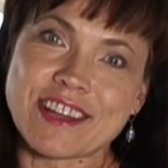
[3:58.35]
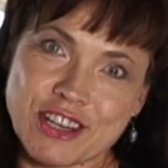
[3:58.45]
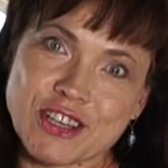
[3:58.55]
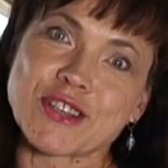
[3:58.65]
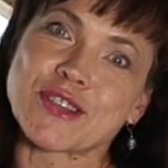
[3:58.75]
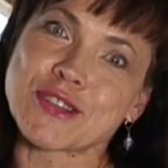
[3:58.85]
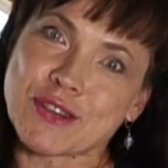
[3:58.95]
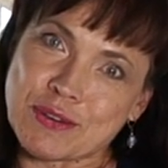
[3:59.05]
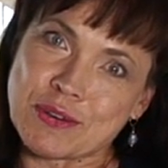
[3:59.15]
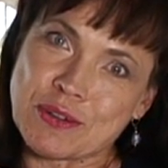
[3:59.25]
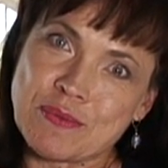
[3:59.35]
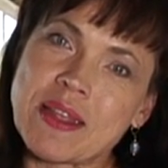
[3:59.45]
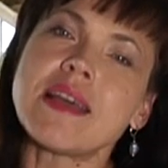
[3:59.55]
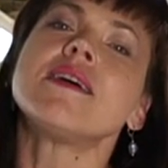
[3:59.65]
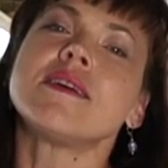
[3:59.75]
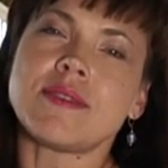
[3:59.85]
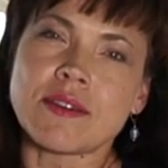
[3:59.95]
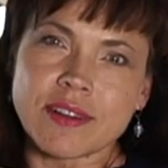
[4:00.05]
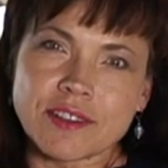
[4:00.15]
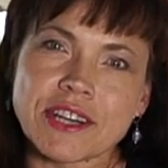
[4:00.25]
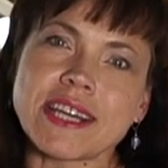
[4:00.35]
Christian School. We will